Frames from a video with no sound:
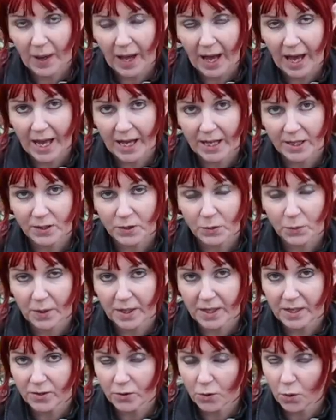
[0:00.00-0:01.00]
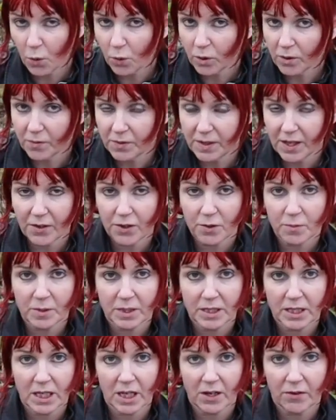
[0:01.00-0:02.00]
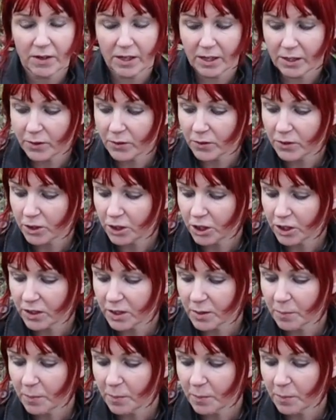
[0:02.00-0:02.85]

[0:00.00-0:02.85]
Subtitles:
as with all of the other materials, just